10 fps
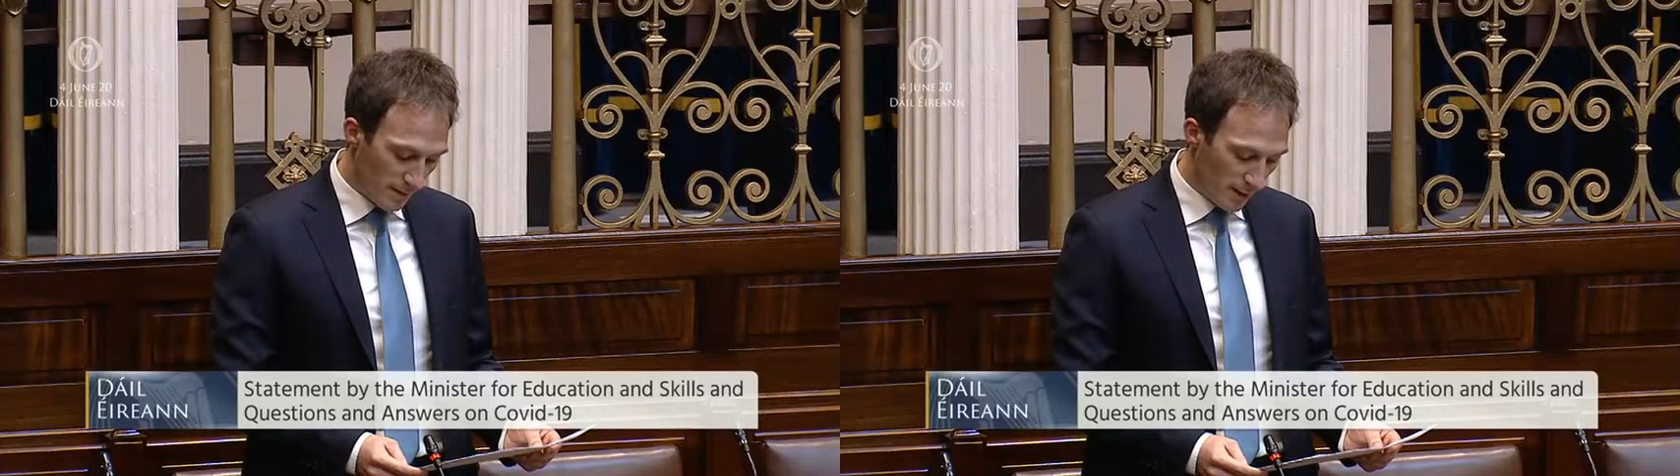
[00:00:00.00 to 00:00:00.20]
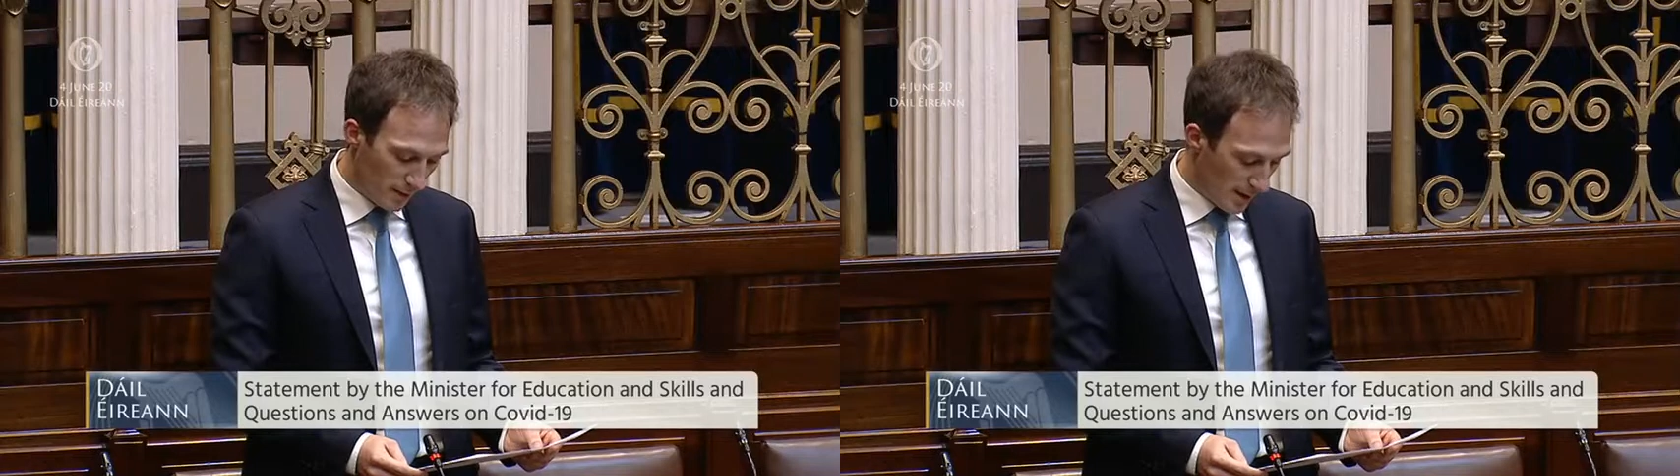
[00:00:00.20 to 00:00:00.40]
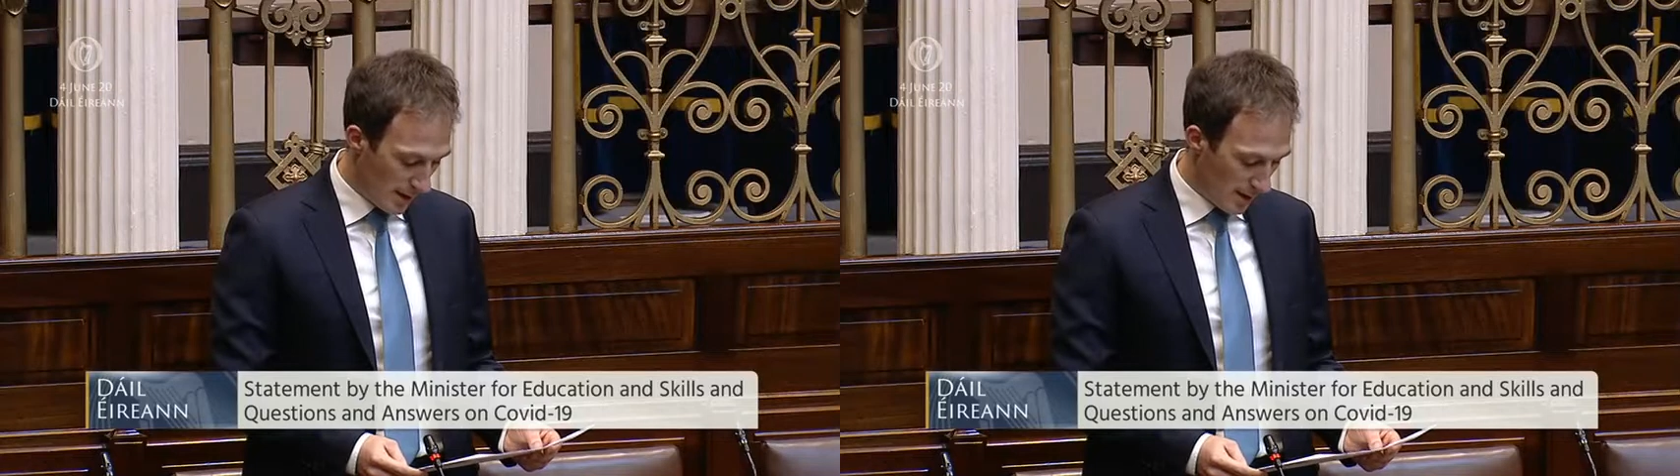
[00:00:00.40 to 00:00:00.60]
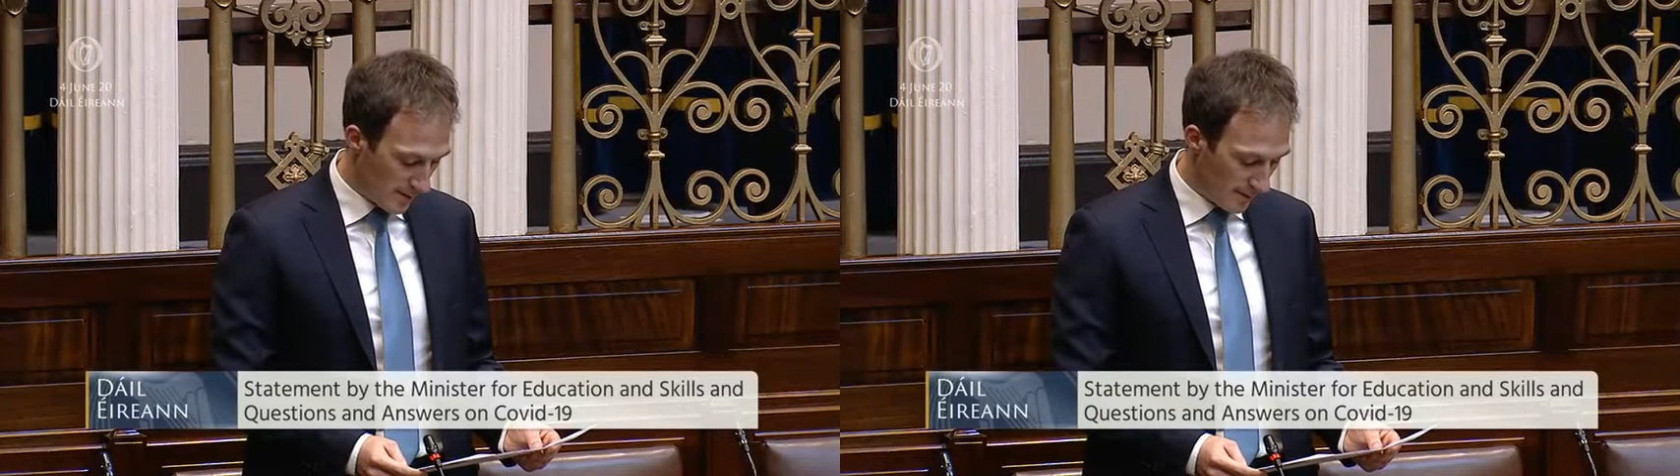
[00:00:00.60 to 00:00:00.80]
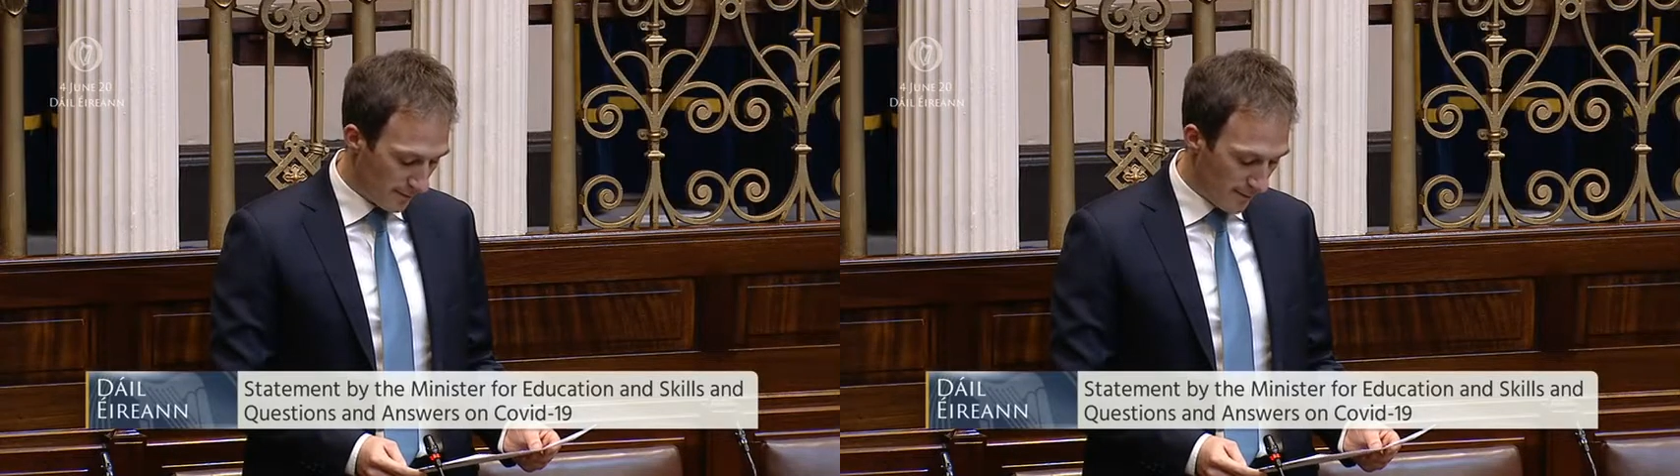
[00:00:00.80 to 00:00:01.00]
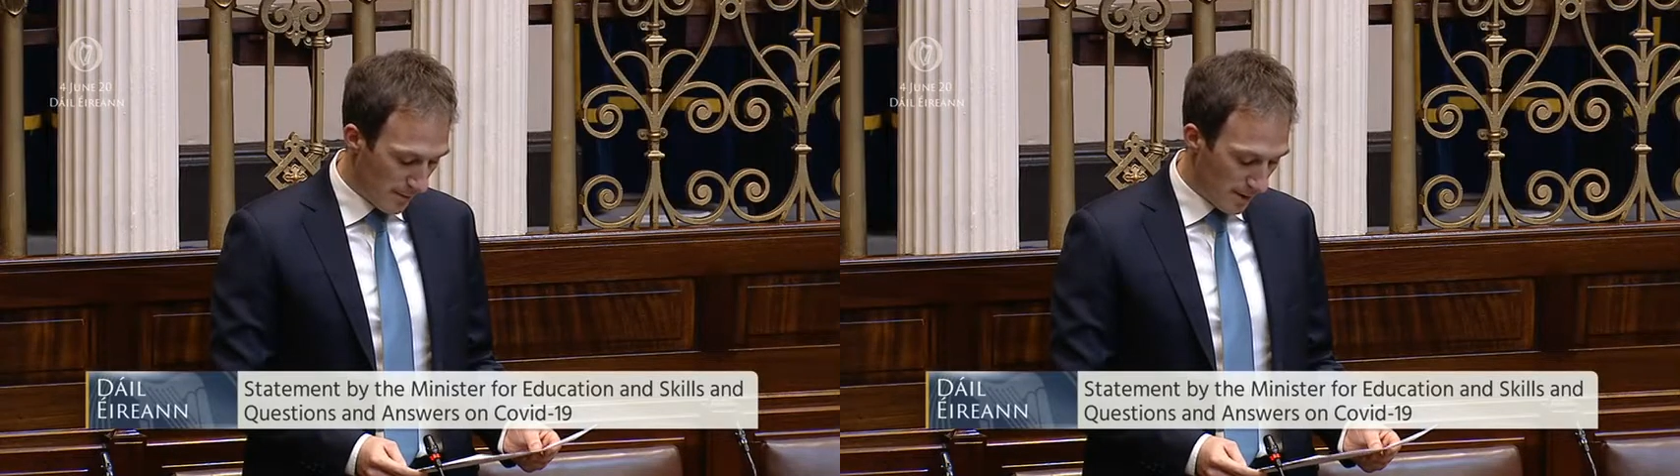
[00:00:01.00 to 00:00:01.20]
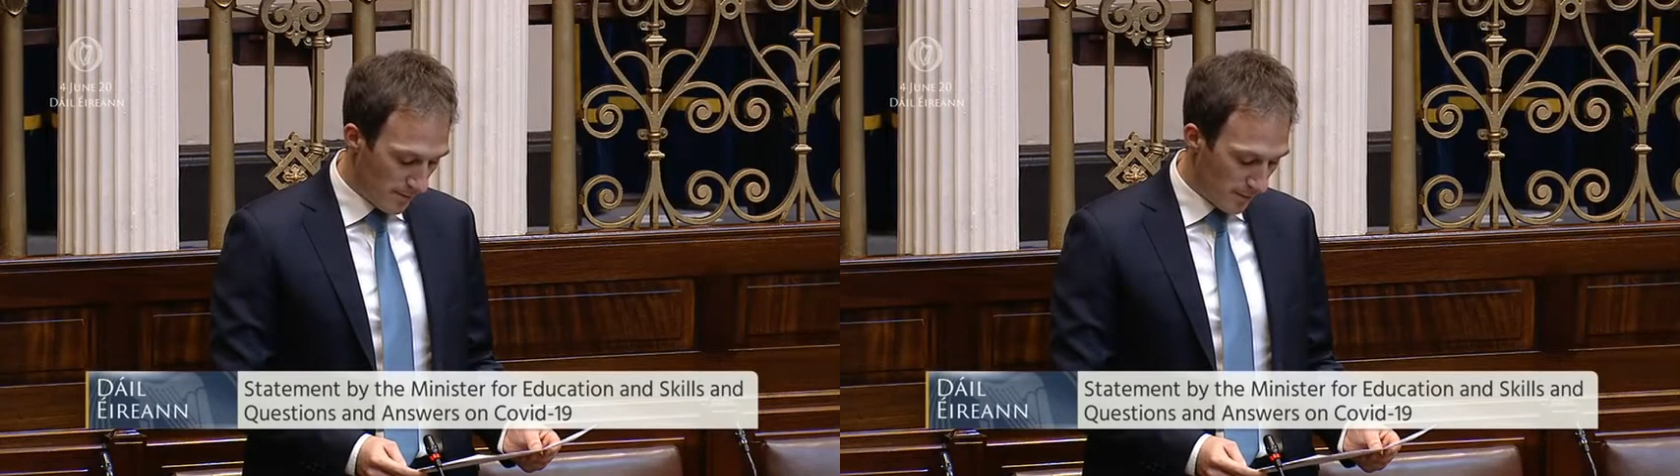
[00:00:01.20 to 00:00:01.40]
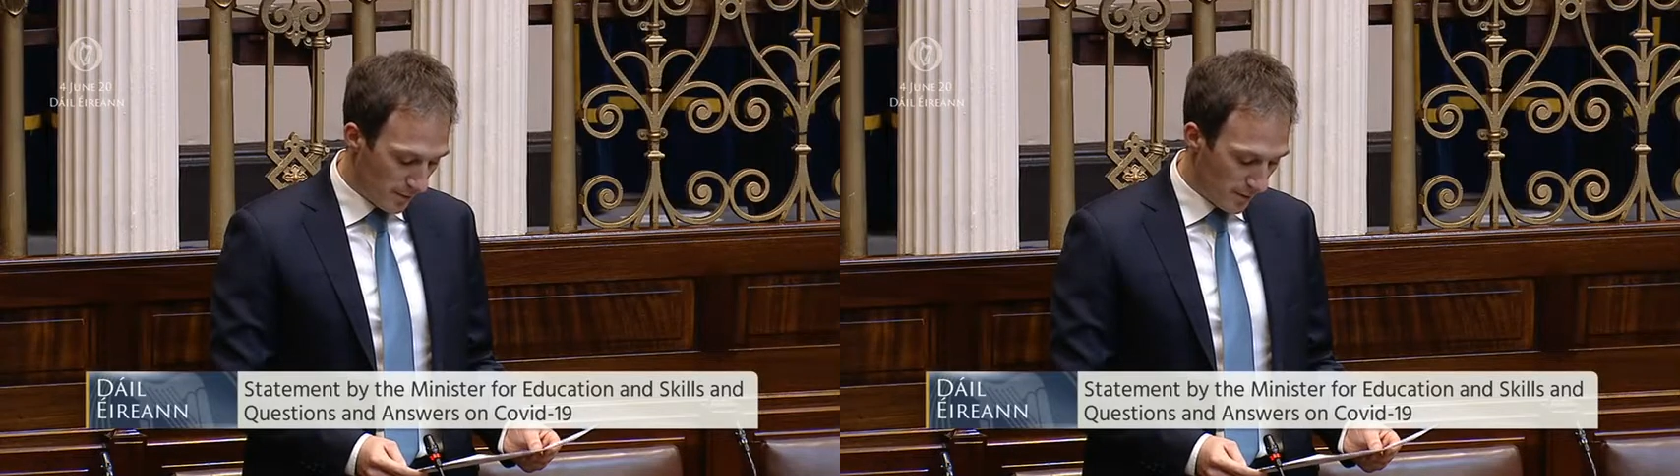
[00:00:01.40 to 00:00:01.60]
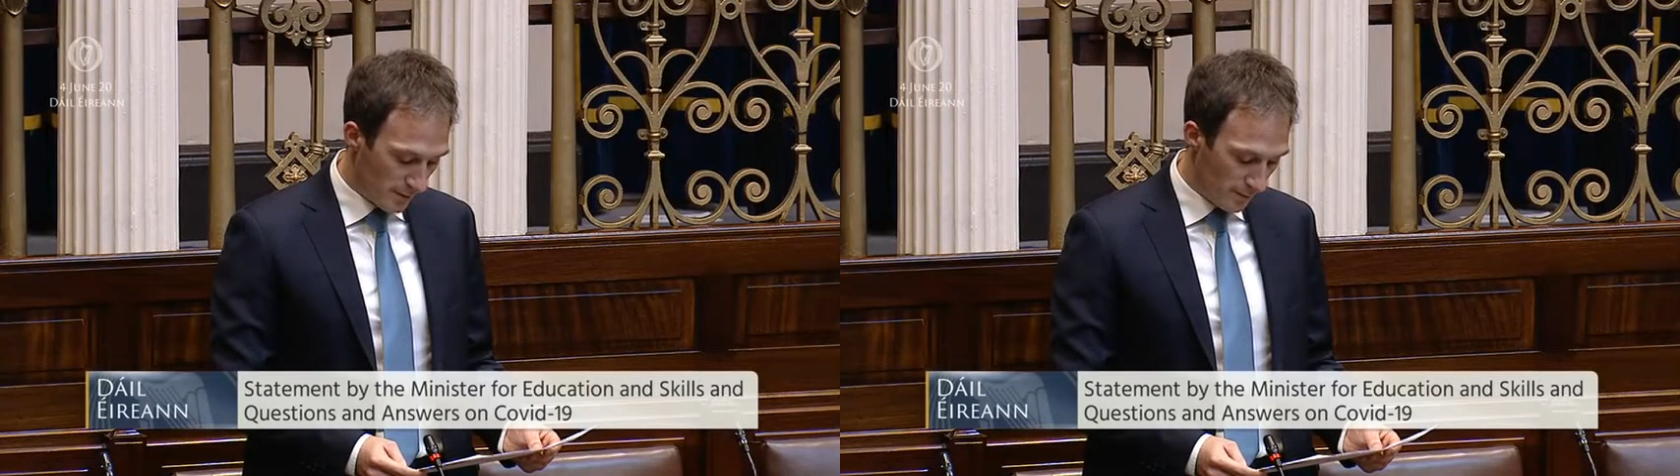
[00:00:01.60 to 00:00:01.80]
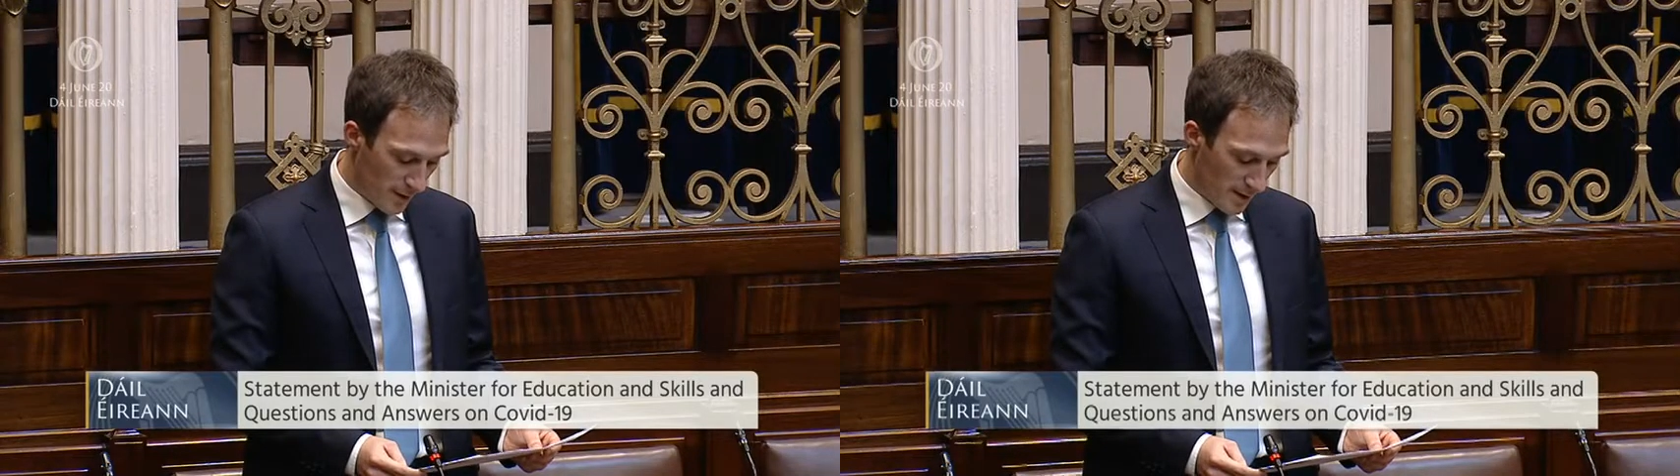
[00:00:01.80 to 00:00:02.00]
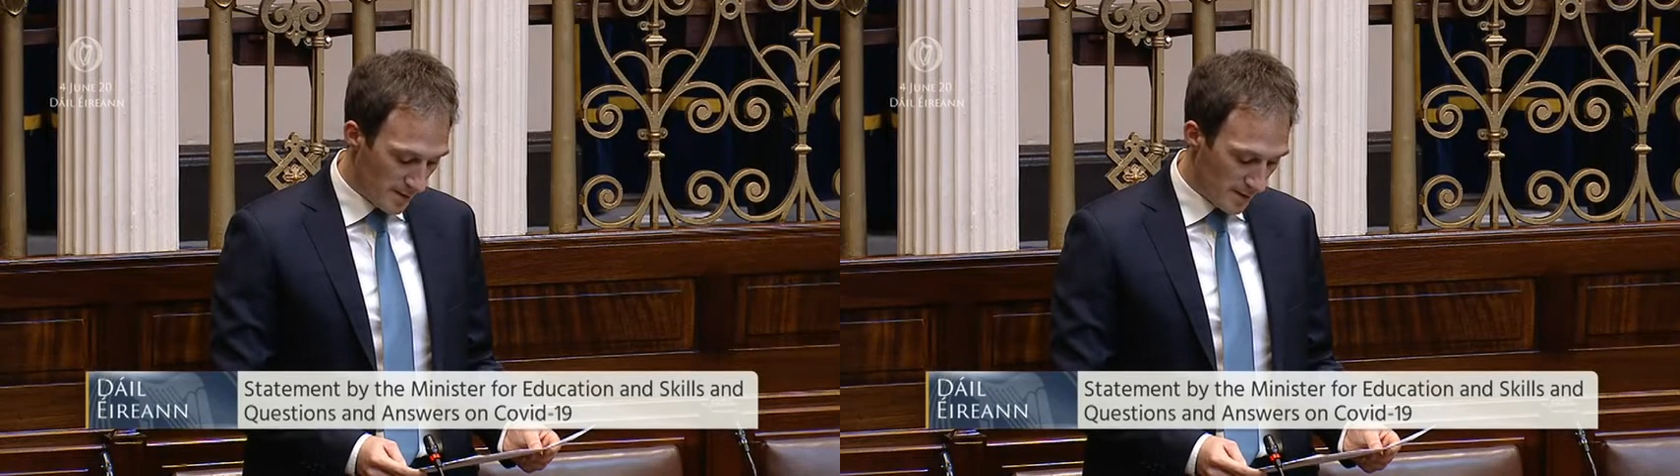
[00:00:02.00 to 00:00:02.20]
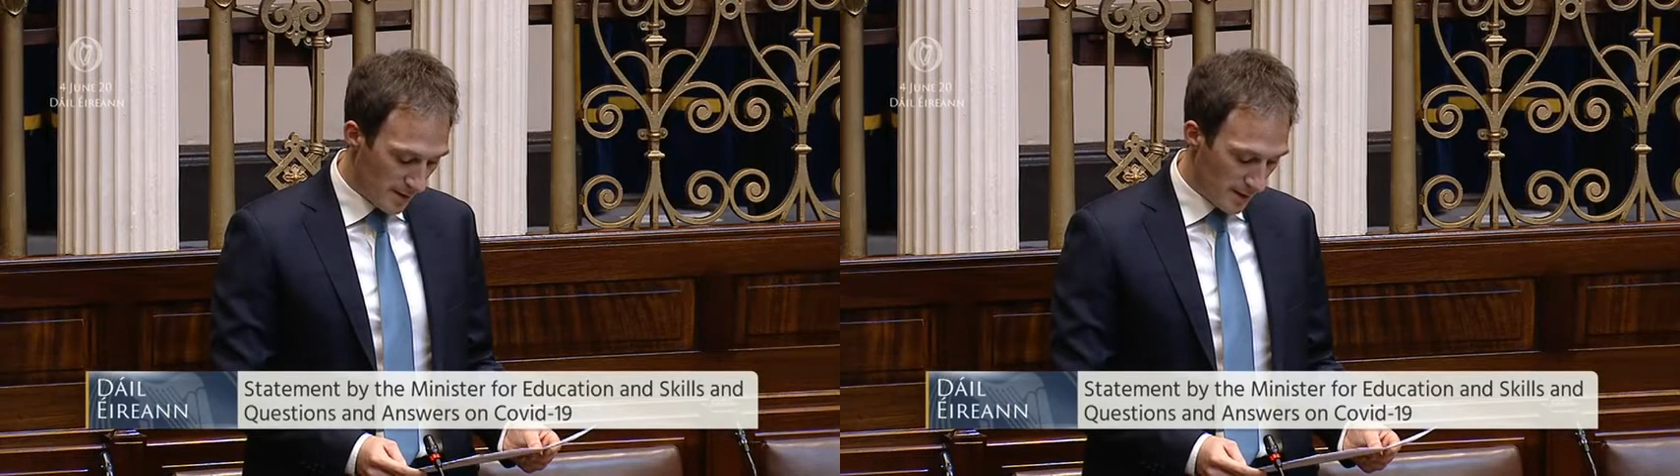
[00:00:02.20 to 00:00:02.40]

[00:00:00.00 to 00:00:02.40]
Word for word: following the loss of family members or friends,